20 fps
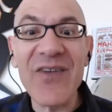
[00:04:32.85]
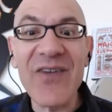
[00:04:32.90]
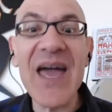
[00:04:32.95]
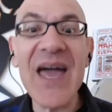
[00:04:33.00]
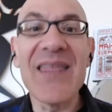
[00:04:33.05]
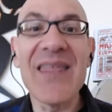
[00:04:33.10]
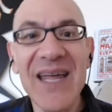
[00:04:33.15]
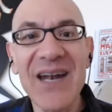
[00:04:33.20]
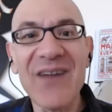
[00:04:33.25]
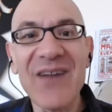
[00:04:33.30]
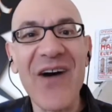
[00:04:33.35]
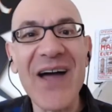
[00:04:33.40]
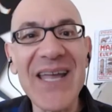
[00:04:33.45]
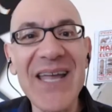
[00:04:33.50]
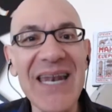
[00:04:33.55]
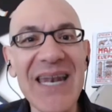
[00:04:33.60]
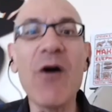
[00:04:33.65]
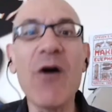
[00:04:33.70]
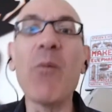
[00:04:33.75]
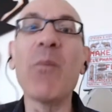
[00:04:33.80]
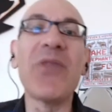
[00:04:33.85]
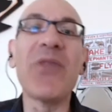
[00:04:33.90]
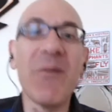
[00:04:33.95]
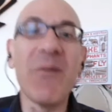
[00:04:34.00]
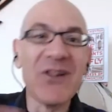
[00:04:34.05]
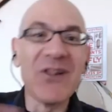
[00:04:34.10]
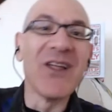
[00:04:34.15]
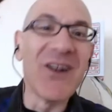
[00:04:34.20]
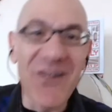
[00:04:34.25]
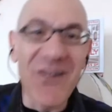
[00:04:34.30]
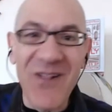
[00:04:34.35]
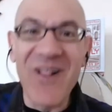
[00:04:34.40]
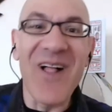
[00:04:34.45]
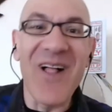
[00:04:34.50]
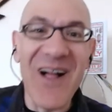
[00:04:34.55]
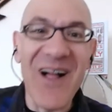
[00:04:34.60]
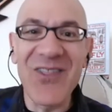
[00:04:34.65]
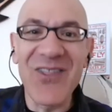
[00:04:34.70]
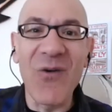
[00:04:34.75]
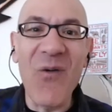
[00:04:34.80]
And then if I can help them a little
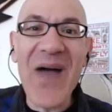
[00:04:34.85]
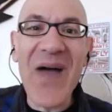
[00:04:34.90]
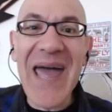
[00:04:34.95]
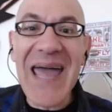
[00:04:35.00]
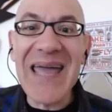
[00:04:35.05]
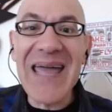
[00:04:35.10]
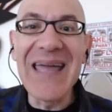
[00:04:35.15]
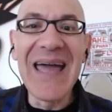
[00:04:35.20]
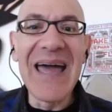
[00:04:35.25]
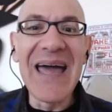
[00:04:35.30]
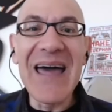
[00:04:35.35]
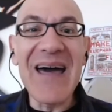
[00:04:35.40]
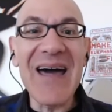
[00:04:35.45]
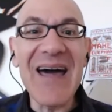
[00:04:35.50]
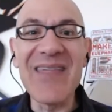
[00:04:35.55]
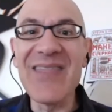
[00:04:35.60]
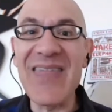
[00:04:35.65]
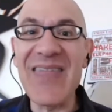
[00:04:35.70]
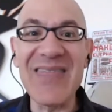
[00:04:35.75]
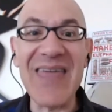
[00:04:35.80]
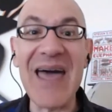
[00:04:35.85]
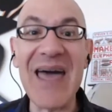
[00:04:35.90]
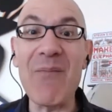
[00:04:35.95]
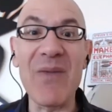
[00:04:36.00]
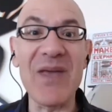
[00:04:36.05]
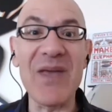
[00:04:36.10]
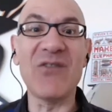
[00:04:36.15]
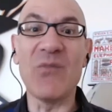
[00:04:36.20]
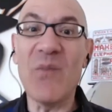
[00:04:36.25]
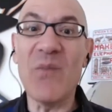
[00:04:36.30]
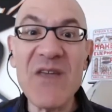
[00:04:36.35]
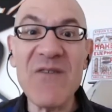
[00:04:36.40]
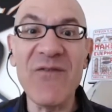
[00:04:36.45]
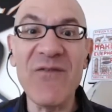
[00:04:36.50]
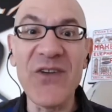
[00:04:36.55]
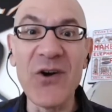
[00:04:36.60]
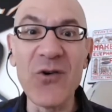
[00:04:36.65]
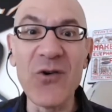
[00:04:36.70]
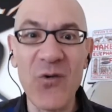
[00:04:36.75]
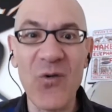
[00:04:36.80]
along the way, that makes me
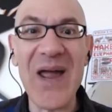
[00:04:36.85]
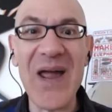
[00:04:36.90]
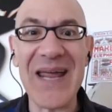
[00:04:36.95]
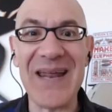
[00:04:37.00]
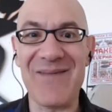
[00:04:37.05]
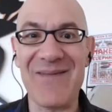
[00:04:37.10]
feel great.